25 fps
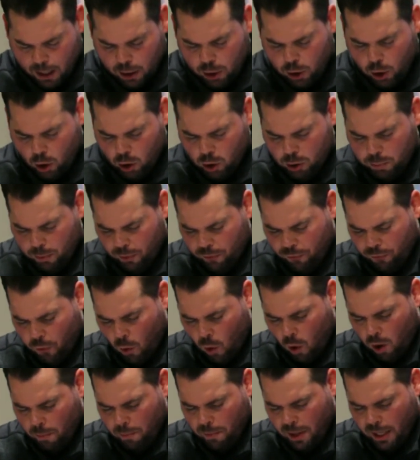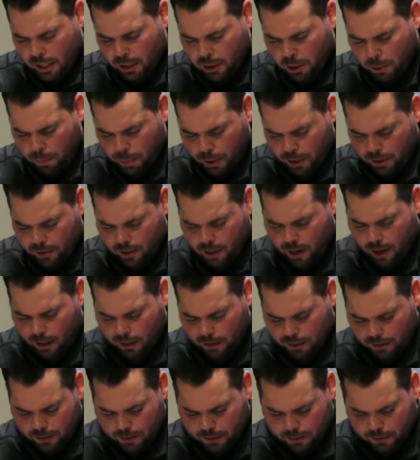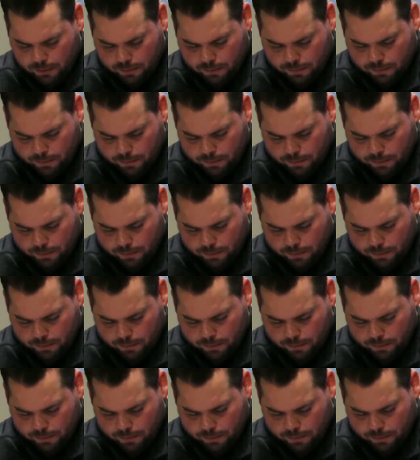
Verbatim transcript: goes before me to possess,